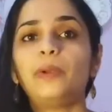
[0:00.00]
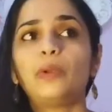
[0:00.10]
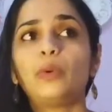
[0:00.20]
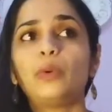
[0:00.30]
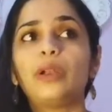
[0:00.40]

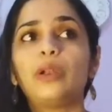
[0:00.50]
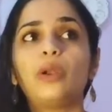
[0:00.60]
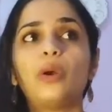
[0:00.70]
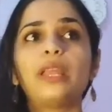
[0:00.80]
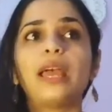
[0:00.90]
who are
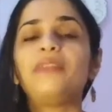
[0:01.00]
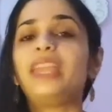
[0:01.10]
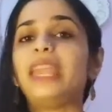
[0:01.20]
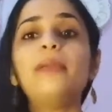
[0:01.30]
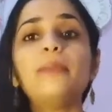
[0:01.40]
not
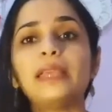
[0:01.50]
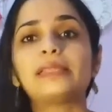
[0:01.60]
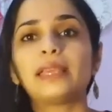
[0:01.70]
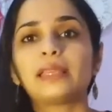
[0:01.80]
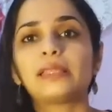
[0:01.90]
having any
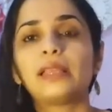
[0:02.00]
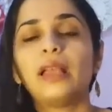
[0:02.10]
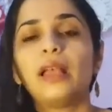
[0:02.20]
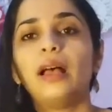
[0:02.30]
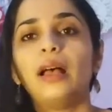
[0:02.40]
basics
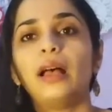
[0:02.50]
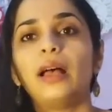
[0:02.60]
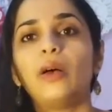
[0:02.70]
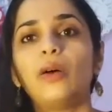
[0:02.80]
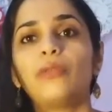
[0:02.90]

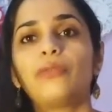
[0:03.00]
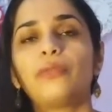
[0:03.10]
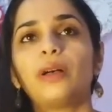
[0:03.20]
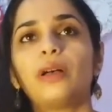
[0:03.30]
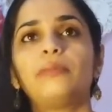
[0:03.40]
of
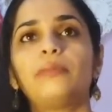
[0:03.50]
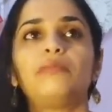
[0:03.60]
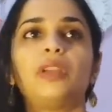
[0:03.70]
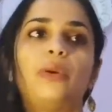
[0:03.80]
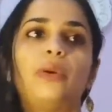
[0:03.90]

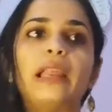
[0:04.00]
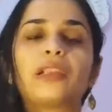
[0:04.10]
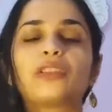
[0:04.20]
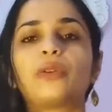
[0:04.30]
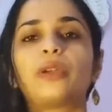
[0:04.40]

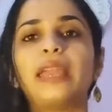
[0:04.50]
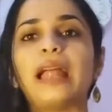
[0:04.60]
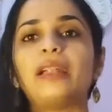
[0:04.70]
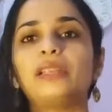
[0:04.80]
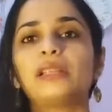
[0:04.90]
electronic
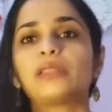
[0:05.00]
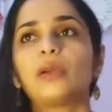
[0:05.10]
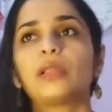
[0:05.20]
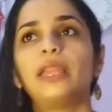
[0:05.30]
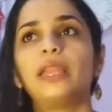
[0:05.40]
gadgets,
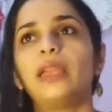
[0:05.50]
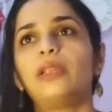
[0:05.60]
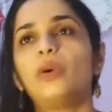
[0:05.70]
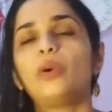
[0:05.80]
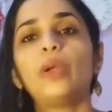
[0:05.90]
or
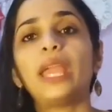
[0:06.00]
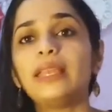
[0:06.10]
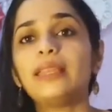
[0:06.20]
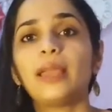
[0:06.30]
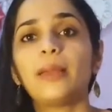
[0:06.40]
they don't know
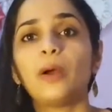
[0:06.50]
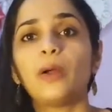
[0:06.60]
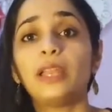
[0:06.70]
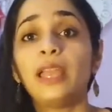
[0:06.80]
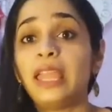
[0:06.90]
anything
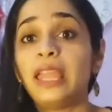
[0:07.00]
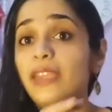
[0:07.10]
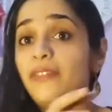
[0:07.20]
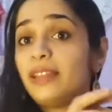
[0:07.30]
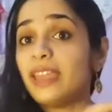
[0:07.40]
about it,
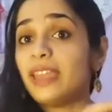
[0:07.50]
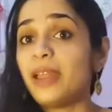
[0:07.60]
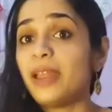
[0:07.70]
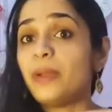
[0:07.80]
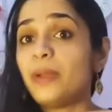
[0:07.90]
even
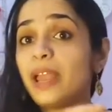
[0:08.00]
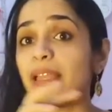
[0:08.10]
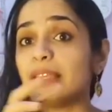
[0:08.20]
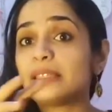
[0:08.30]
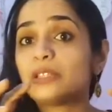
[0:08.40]
their
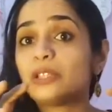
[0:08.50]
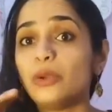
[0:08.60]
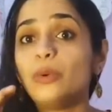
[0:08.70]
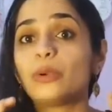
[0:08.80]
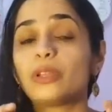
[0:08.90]
brain is
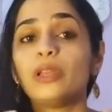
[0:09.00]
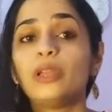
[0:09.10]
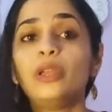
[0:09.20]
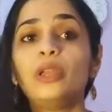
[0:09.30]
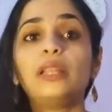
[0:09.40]
tuned
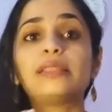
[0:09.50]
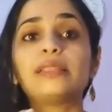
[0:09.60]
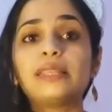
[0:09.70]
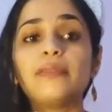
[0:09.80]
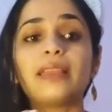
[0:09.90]
in
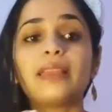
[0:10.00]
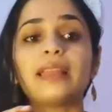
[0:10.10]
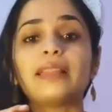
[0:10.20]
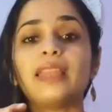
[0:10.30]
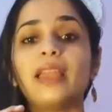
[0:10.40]
such a way
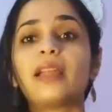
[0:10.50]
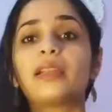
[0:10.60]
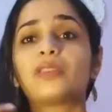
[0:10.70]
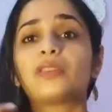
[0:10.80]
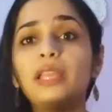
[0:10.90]
that they are
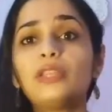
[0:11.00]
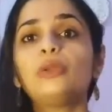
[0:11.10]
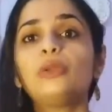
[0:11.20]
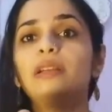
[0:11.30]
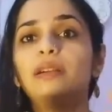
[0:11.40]
trying
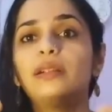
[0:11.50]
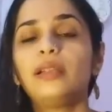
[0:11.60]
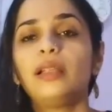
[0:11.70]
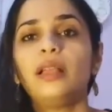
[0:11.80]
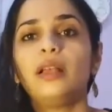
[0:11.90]
to learn
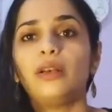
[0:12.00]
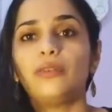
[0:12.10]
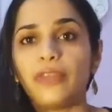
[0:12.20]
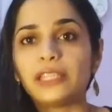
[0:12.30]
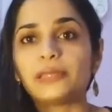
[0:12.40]

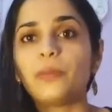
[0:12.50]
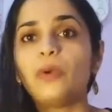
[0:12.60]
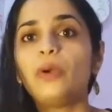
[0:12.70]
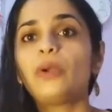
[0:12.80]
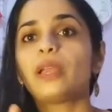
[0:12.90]

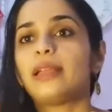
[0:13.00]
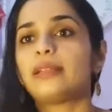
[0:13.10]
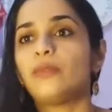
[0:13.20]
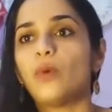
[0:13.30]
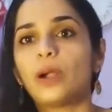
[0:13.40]
Facebook
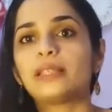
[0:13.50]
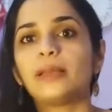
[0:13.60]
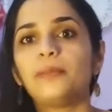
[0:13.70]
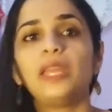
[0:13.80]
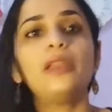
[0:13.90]
and
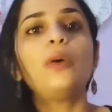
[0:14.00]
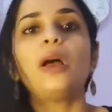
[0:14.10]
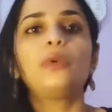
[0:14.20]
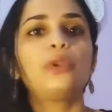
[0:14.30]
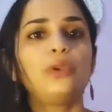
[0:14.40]
WhatsApp. They know
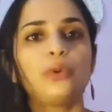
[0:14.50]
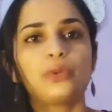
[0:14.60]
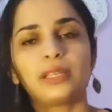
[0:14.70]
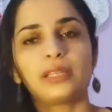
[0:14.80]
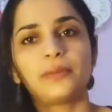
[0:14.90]
how to
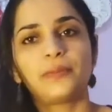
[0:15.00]
use it.